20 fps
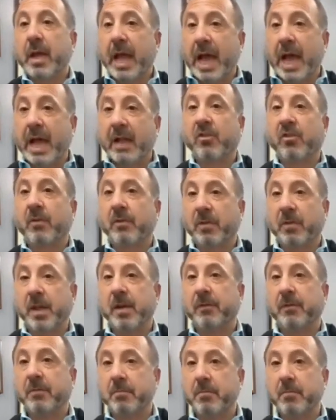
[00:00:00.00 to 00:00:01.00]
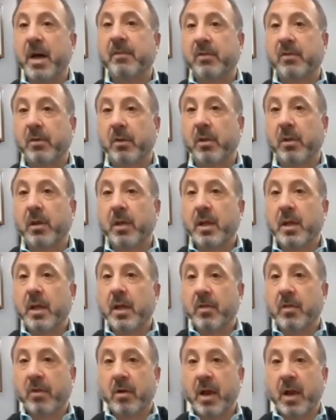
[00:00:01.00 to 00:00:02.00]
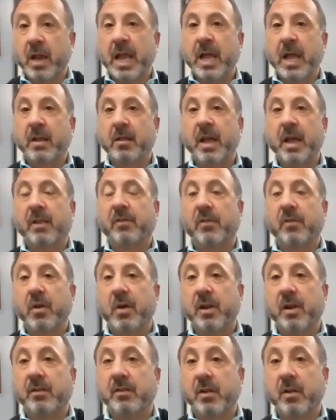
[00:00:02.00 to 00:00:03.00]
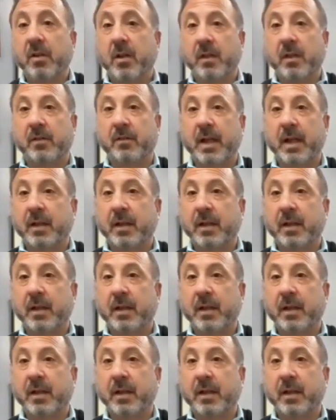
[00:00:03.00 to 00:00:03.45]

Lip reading: atrophy of muscle in their hand. That's very serious.